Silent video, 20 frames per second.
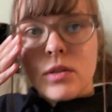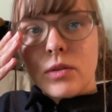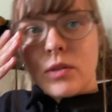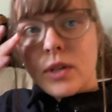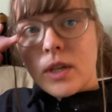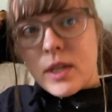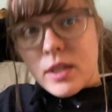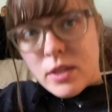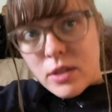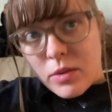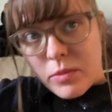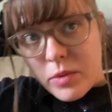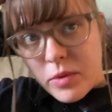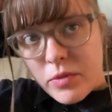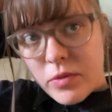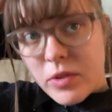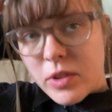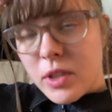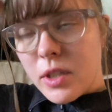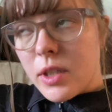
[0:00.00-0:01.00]
two days I've been
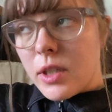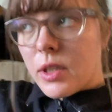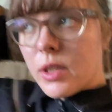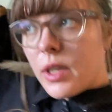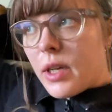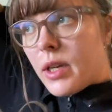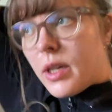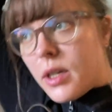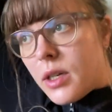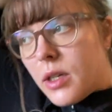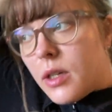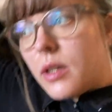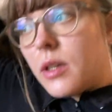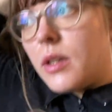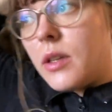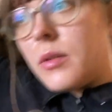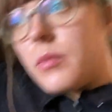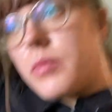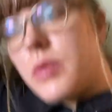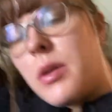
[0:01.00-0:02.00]
feeling like
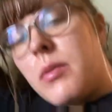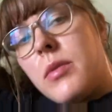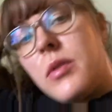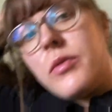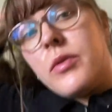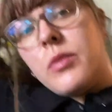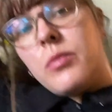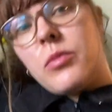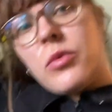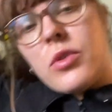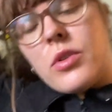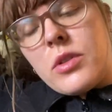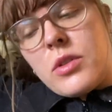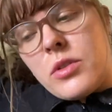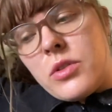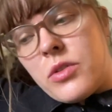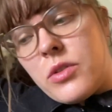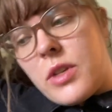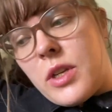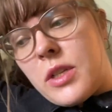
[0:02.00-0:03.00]
probably even more than
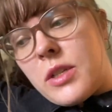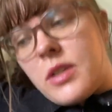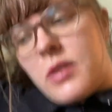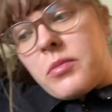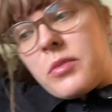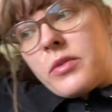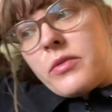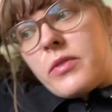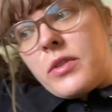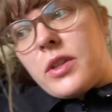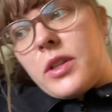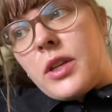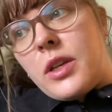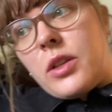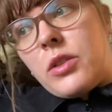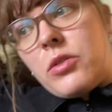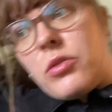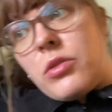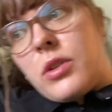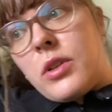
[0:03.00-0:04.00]
two days I've been feeling
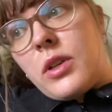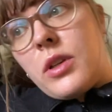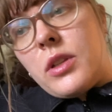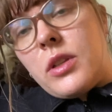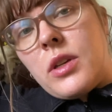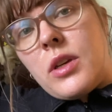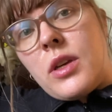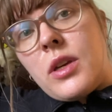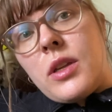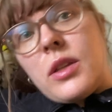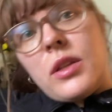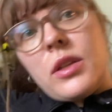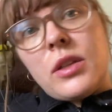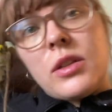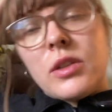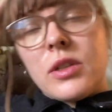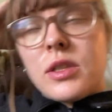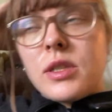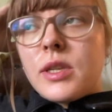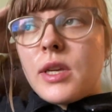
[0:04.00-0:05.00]
annoyed and
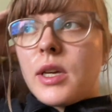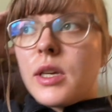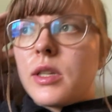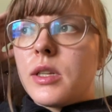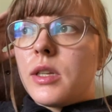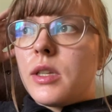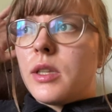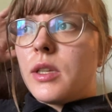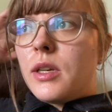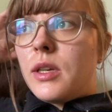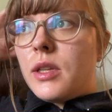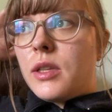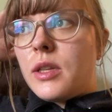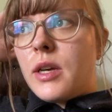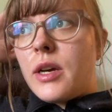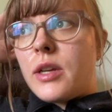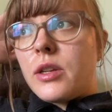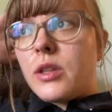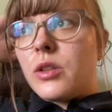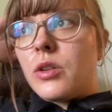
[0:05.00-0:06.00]
irritated and
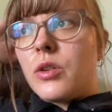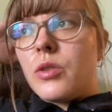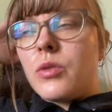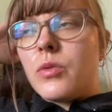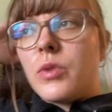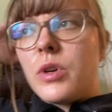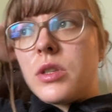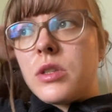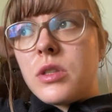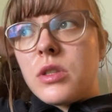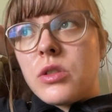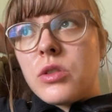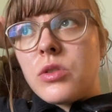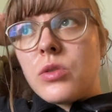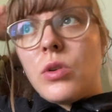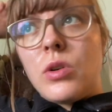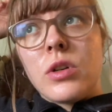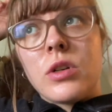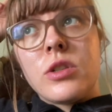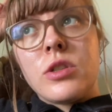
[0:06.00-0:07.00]
I don't know what's the
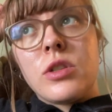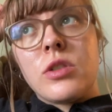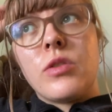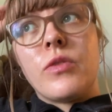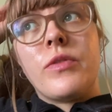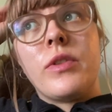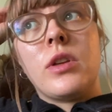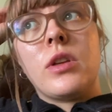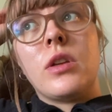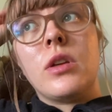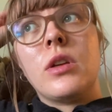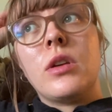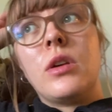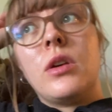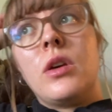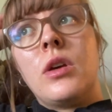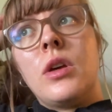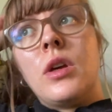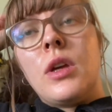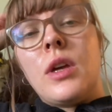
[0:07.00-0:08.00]
source of it.
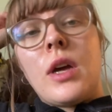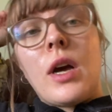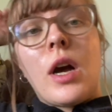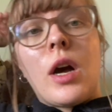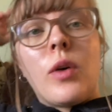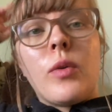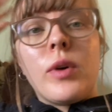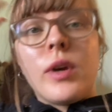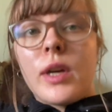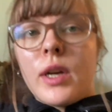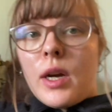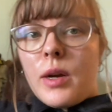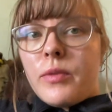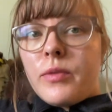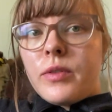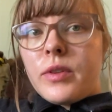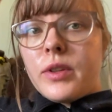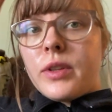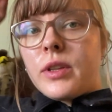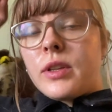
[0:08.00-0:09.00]
I wake up
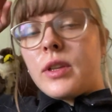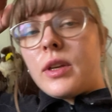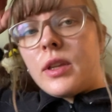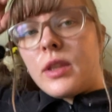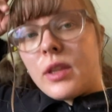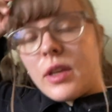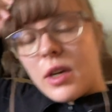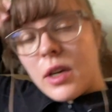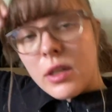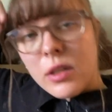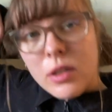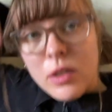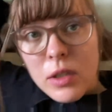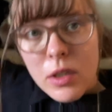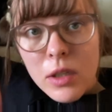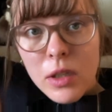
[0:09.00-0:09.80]
feeling like that.